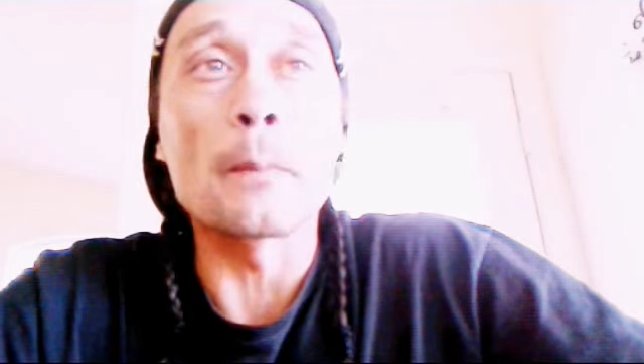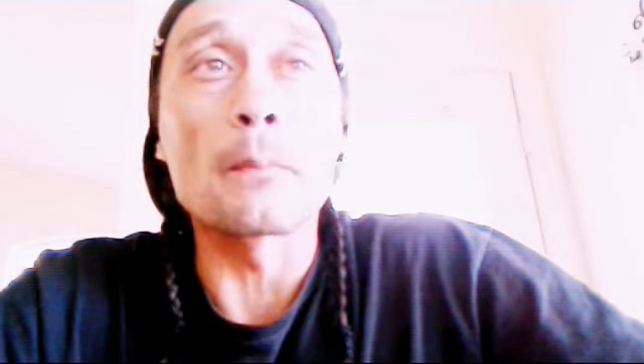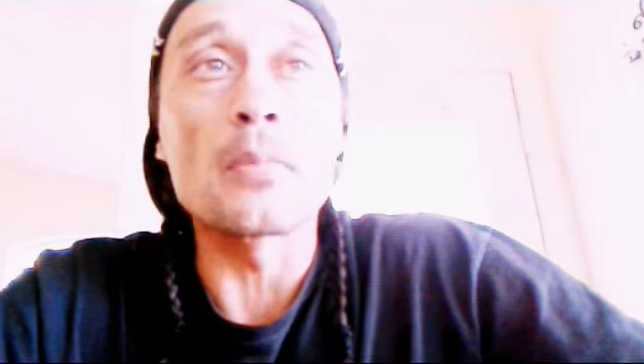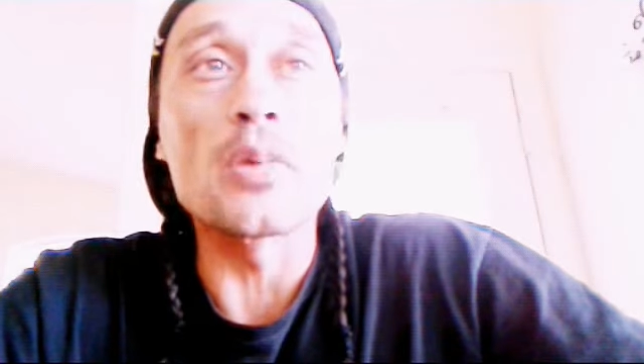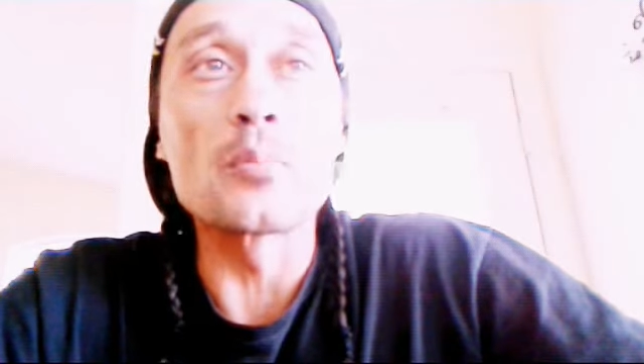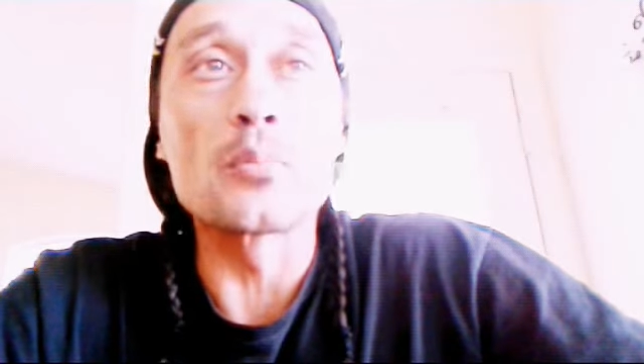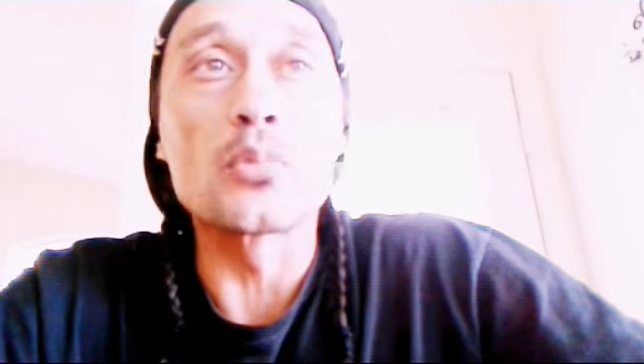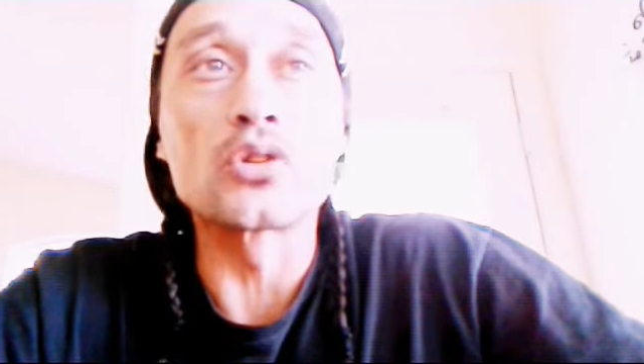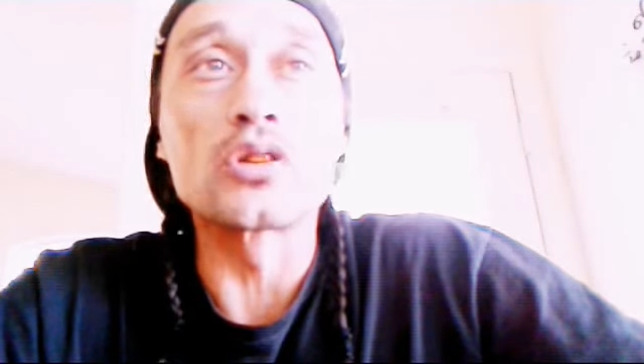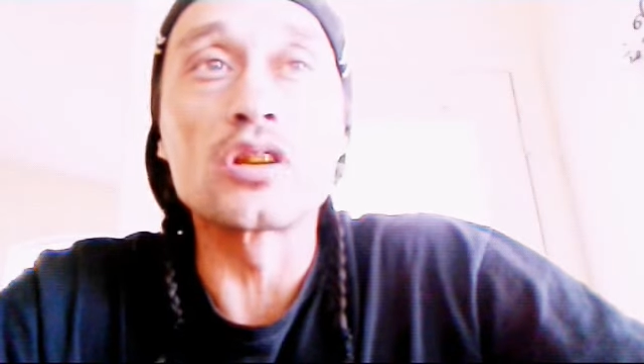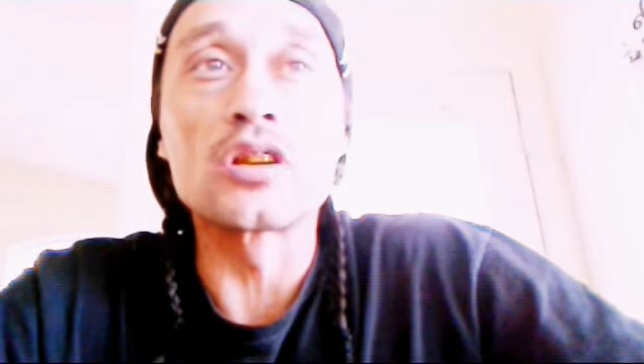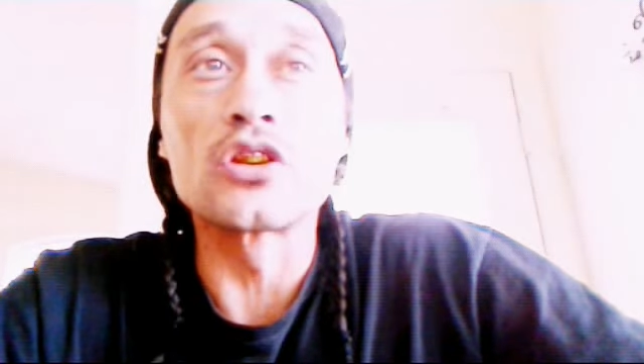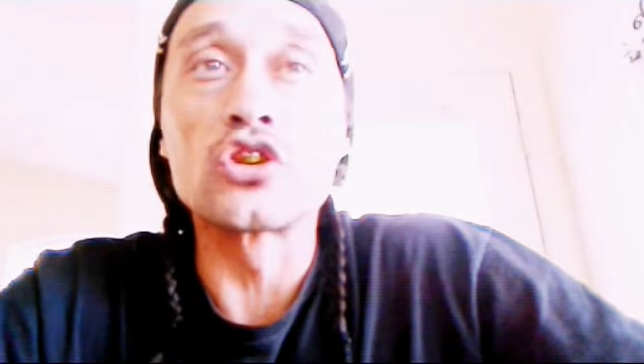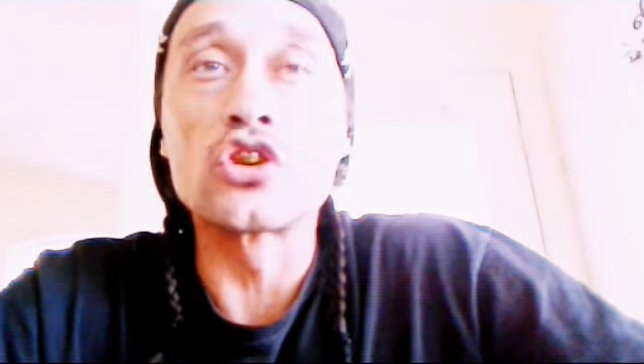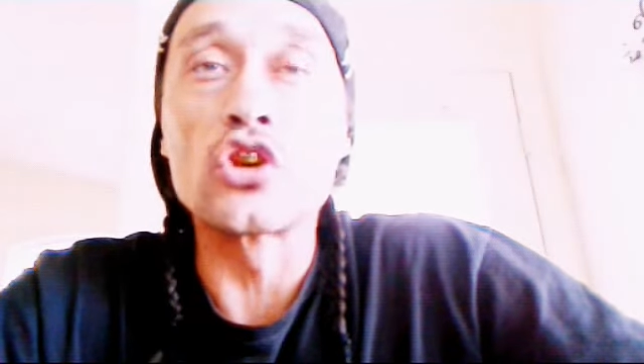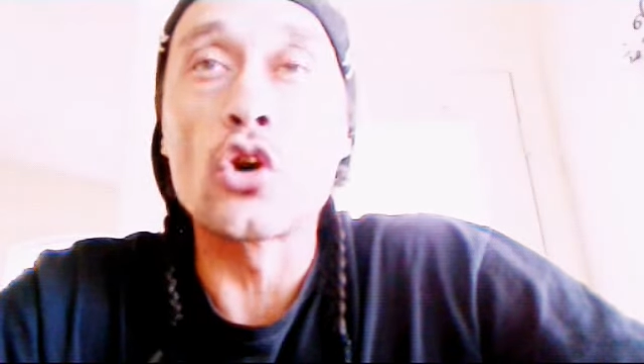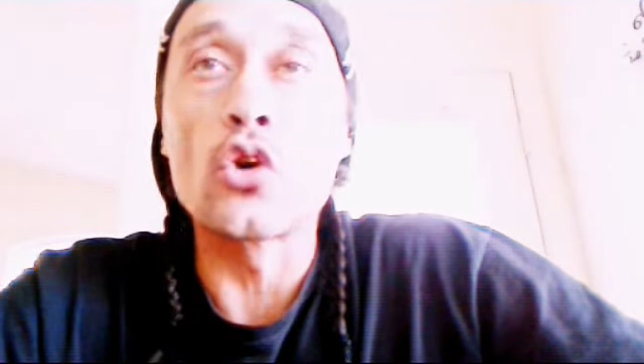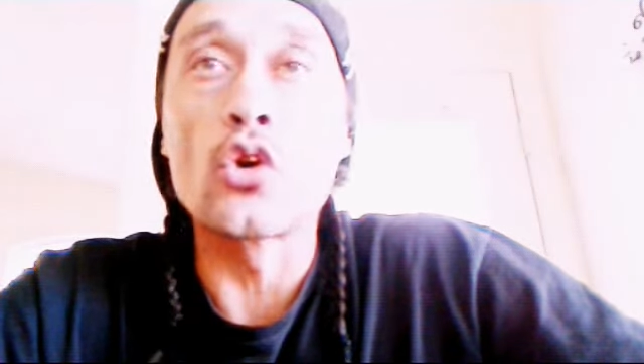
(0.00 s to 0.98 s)
and people
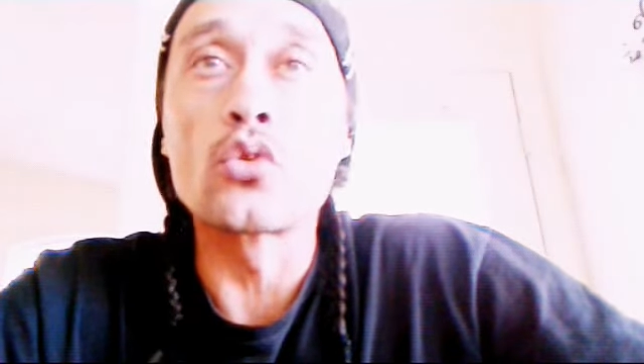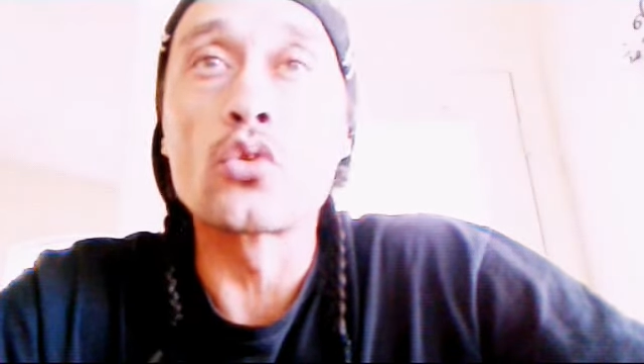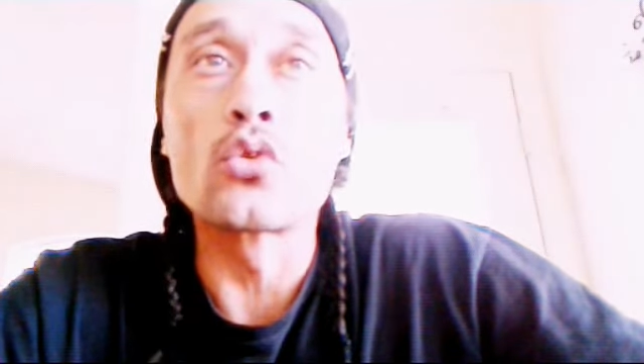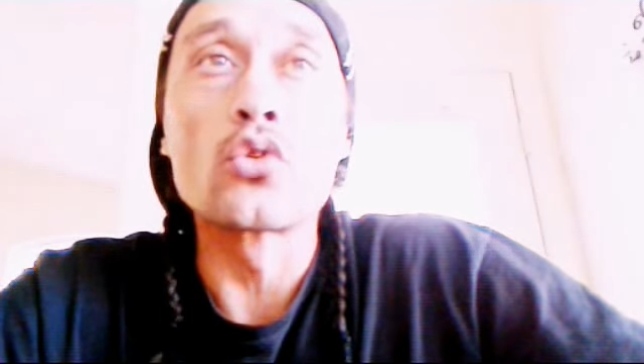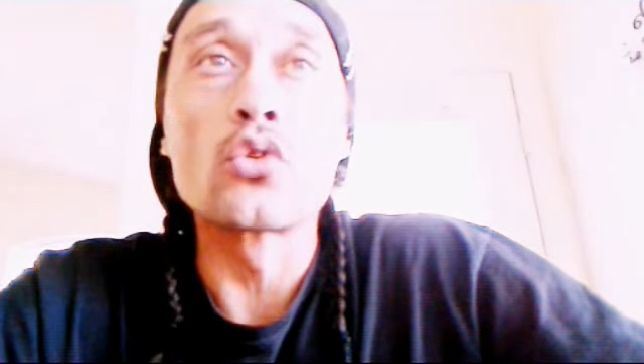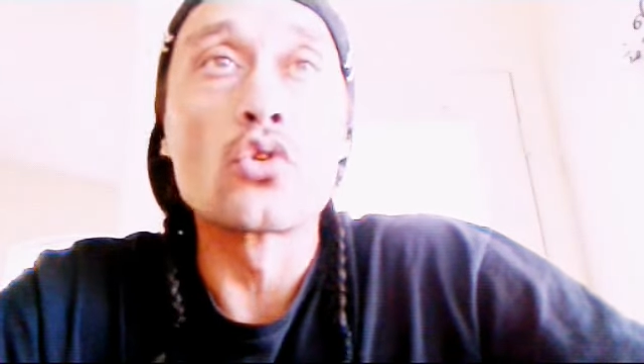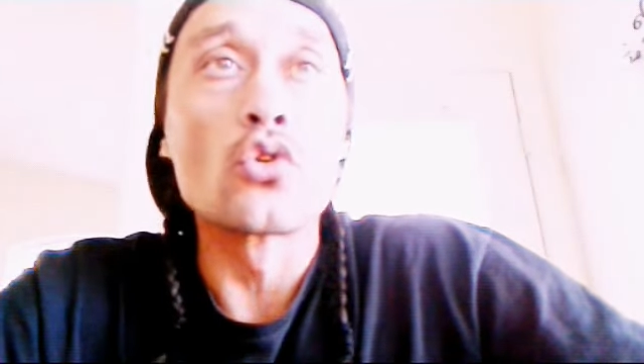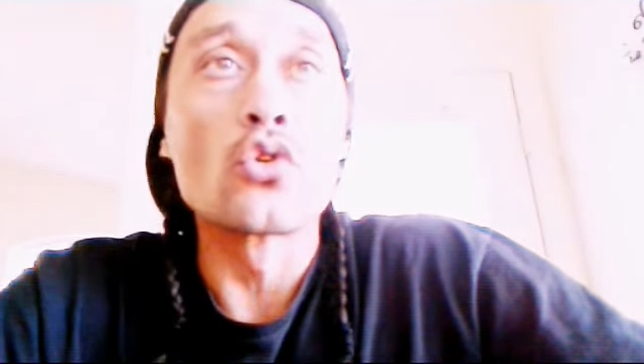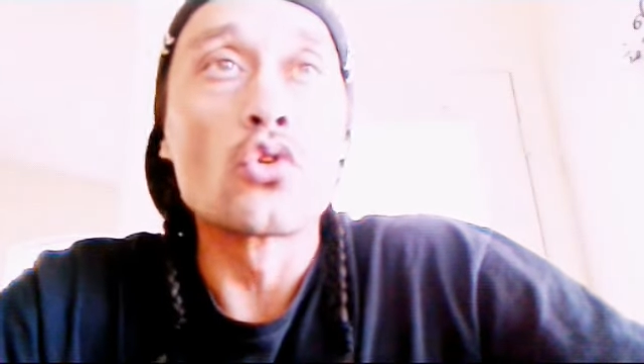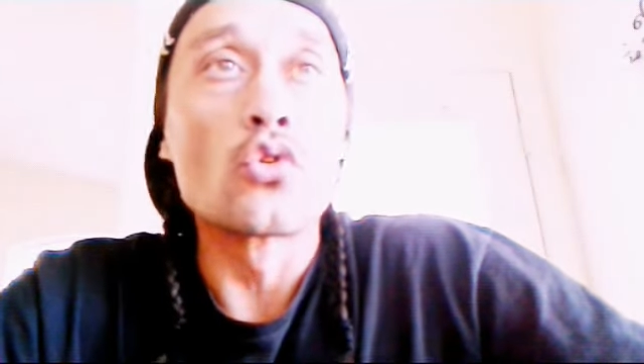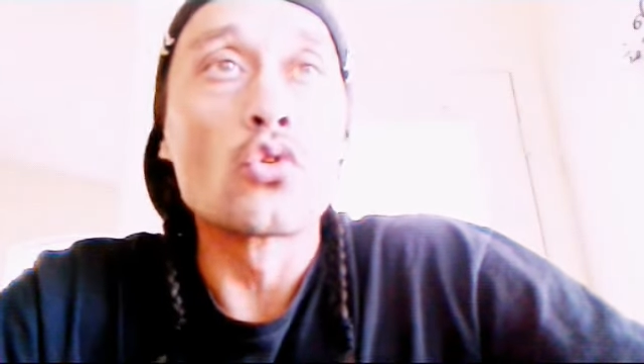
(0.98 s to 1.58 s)
didn't know